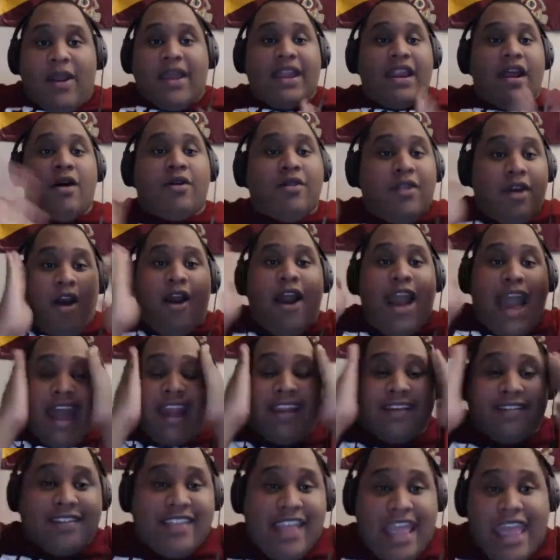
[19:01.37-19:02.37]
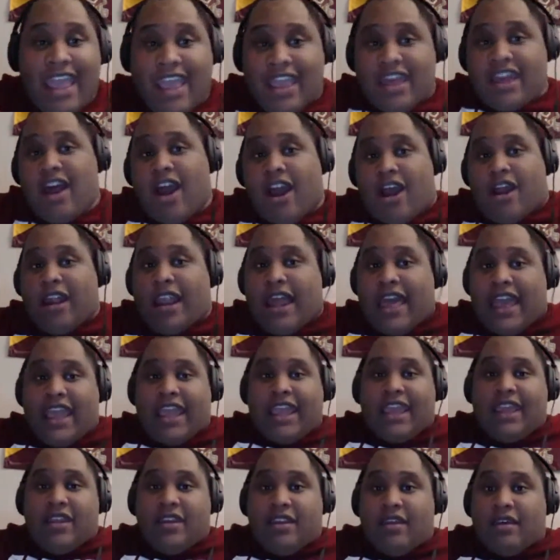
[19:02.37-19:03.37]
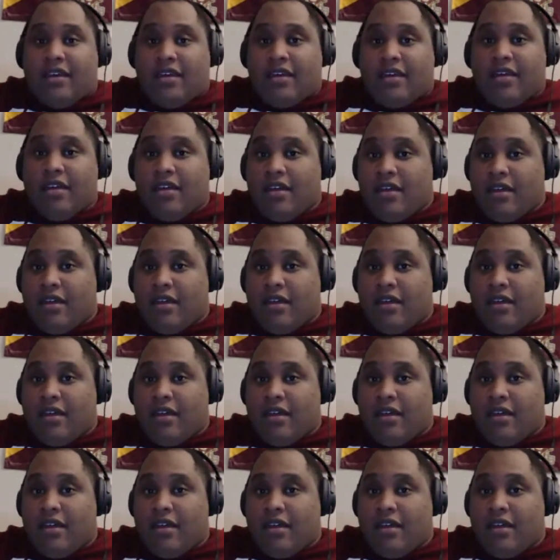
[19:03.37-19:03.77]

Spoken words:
we don't know how to stay in our lane.